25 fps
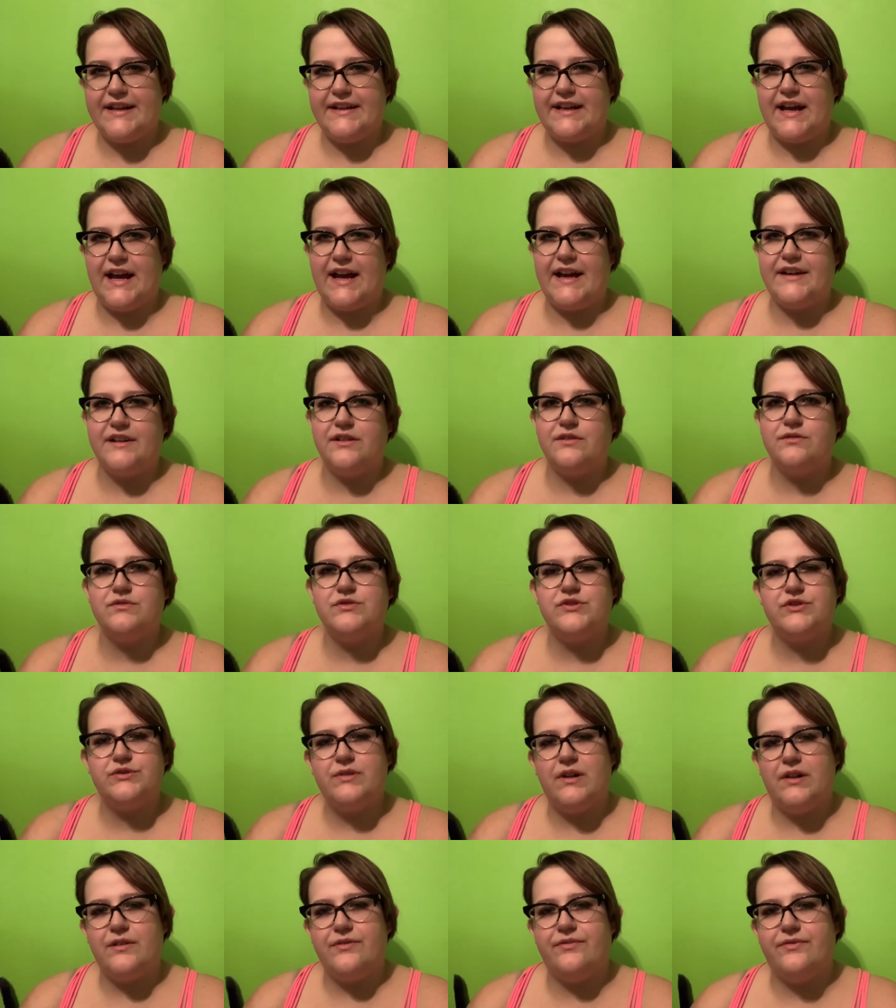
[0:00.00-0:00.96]
I don't do
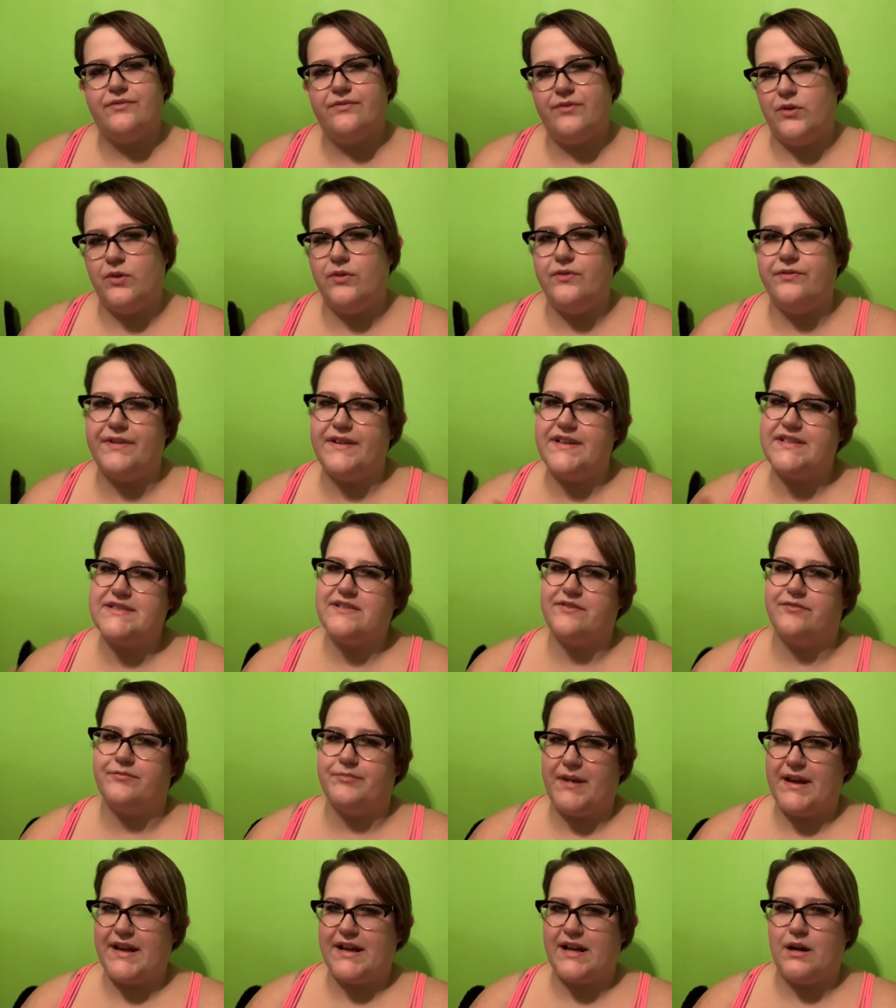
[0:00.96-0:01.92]
a full face of
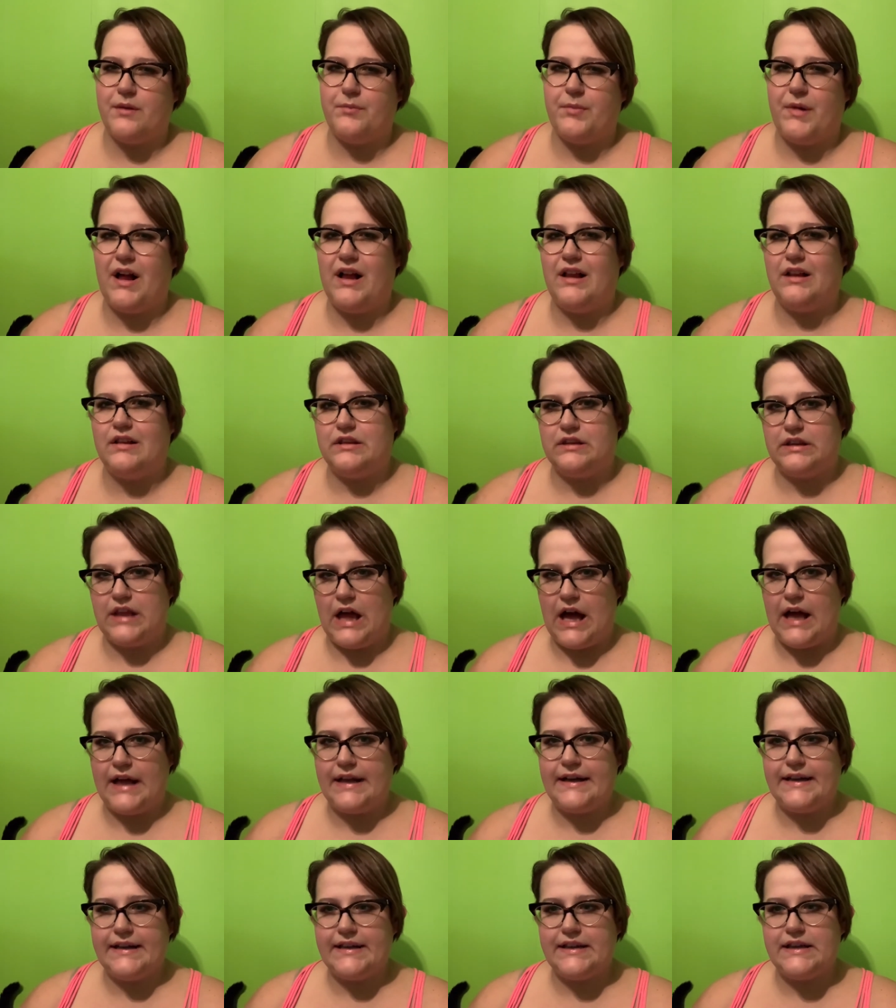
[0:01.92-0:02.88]
makeup a lot
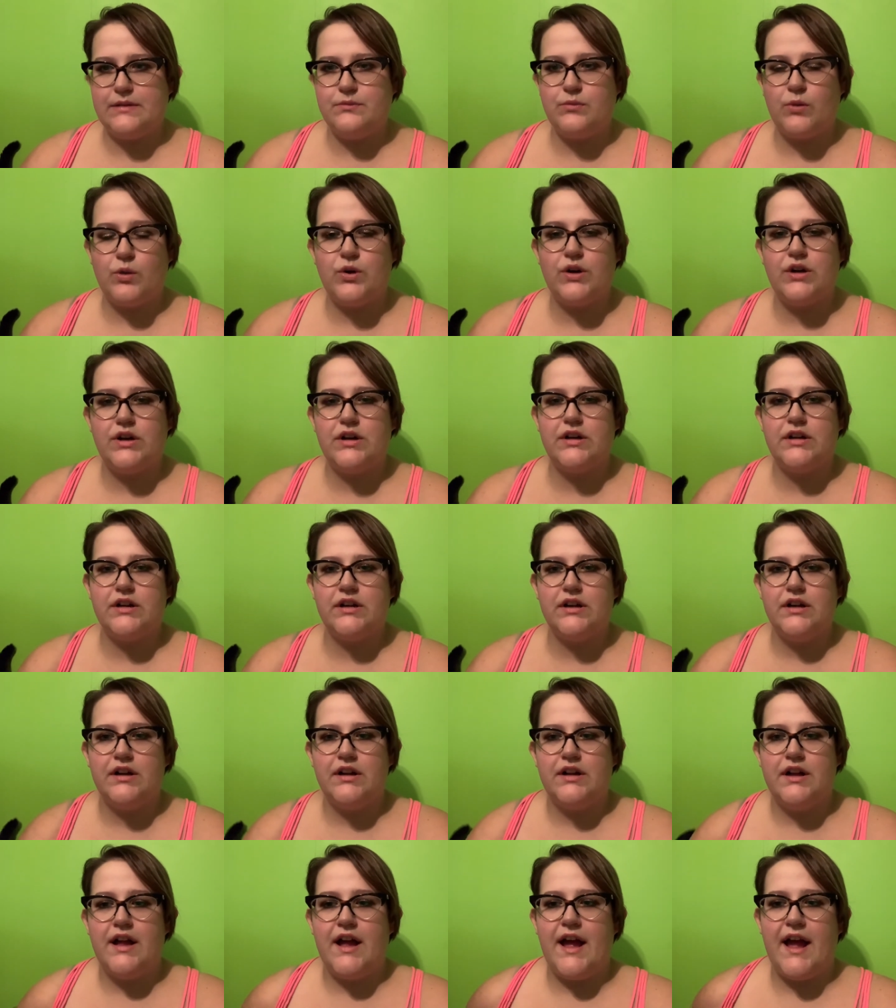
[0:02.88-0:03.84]
anymore.
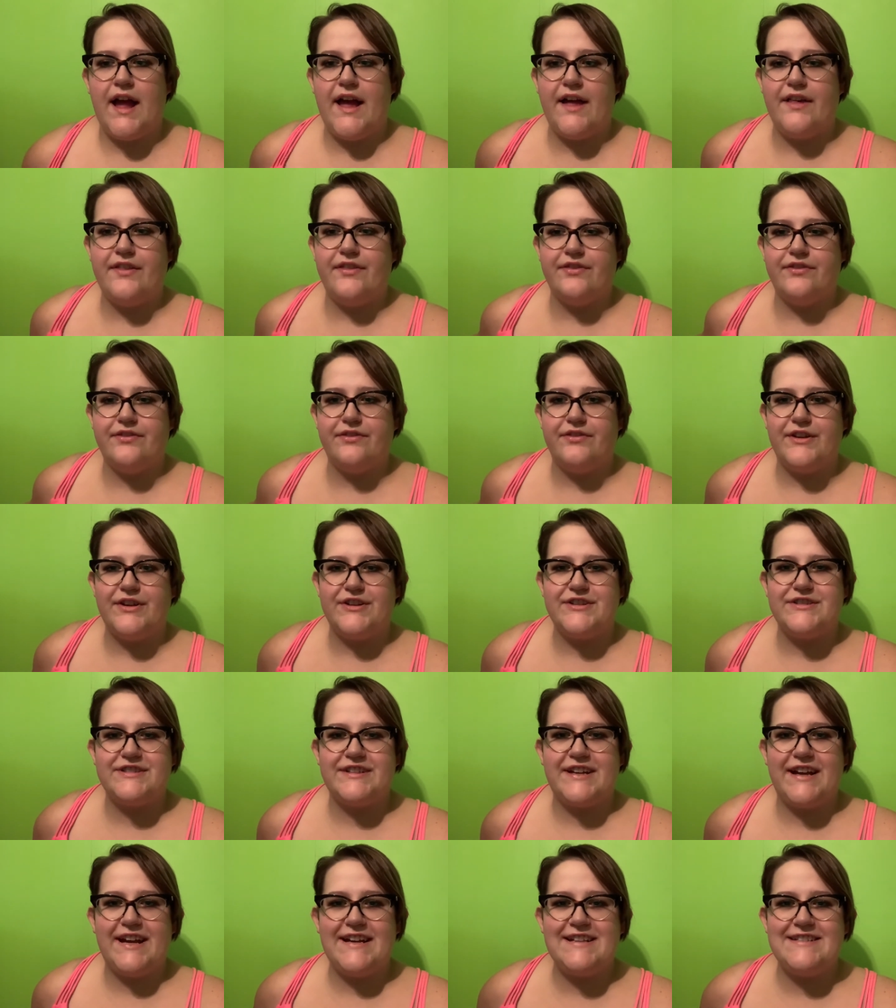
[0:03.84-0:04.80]
And there's the
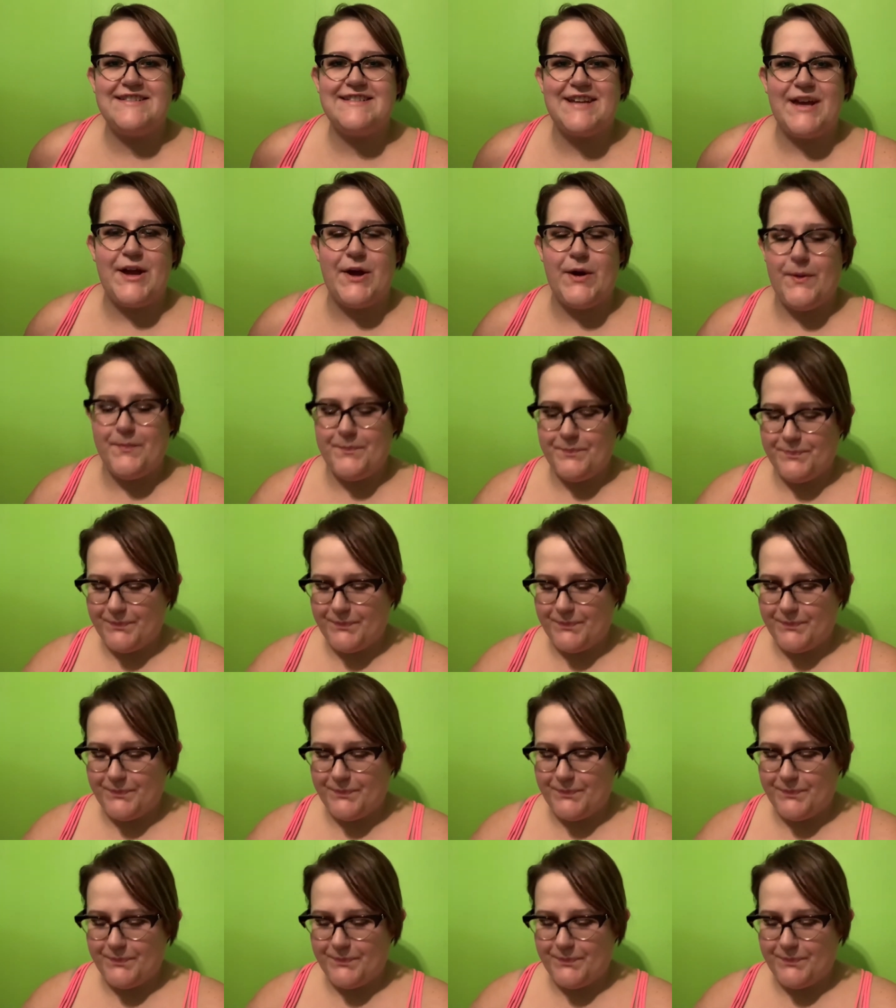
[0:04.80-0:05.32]
cat's tail.